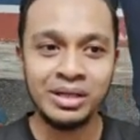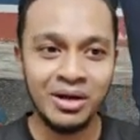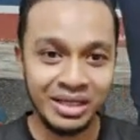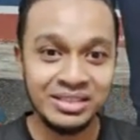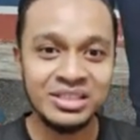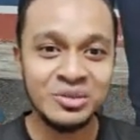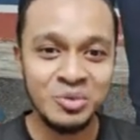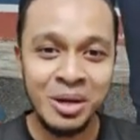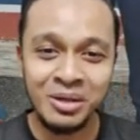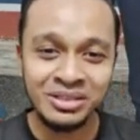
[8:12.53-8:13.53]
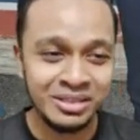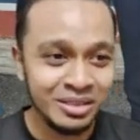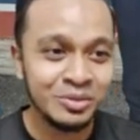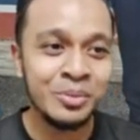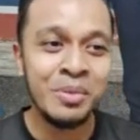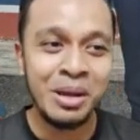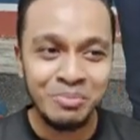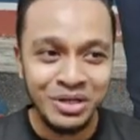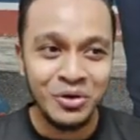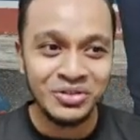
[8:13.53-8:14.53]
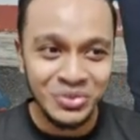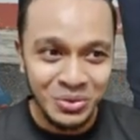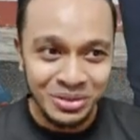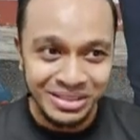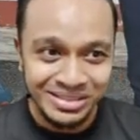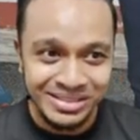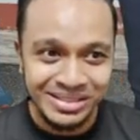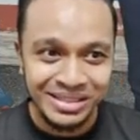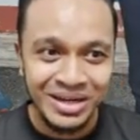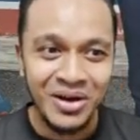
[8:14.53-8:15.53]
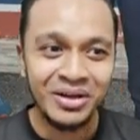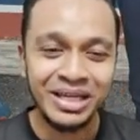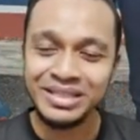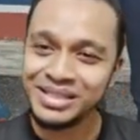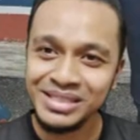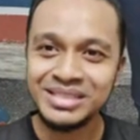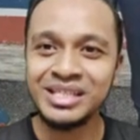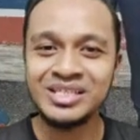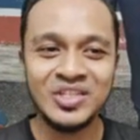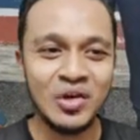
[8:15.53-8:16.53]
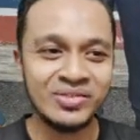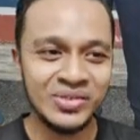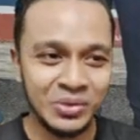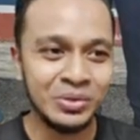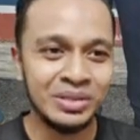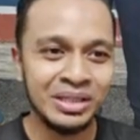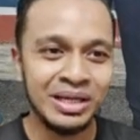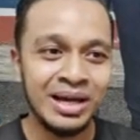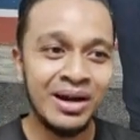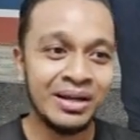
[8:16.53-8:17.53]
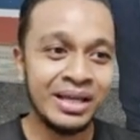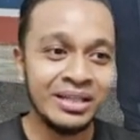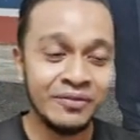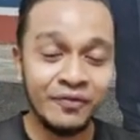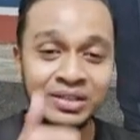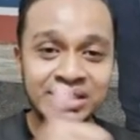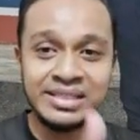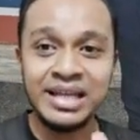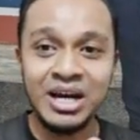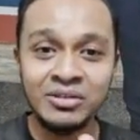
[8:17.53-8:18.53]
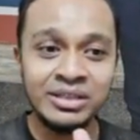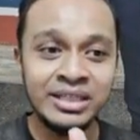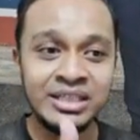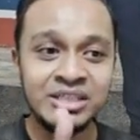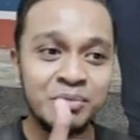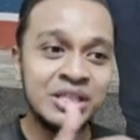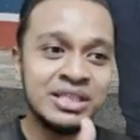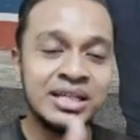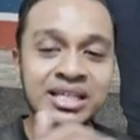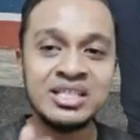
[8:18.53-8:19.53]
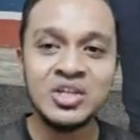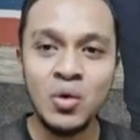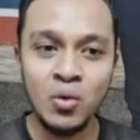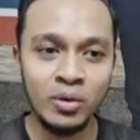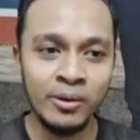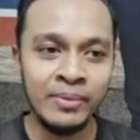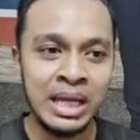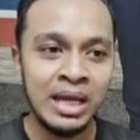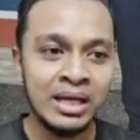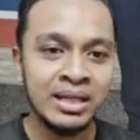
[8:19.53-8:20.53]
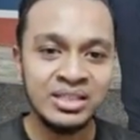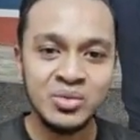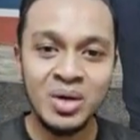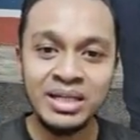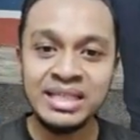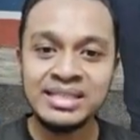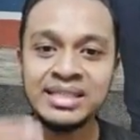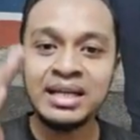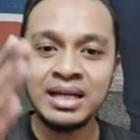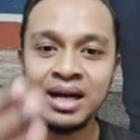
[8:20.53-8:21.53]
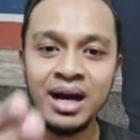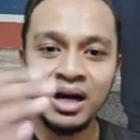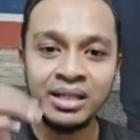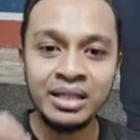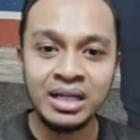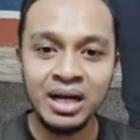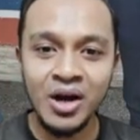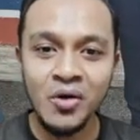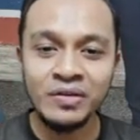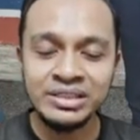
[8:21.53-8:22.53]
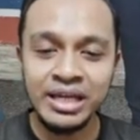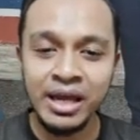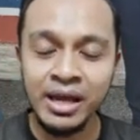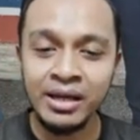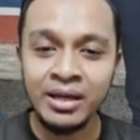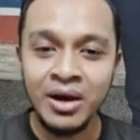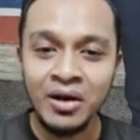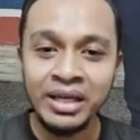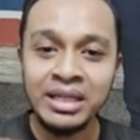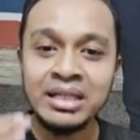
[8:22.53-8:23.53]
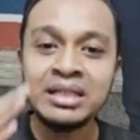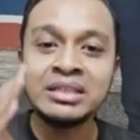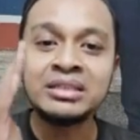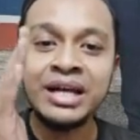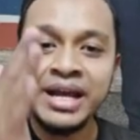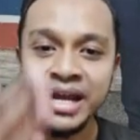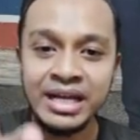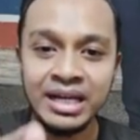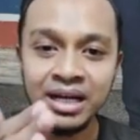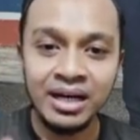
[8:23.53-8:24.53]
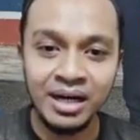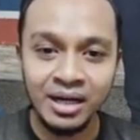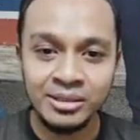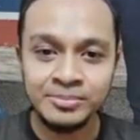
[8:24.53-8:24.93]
Okay, still remember your school is? Okay, this is your school. Okay, the first noun in this picture is school. Next one is the car over there. Okay, the grey car.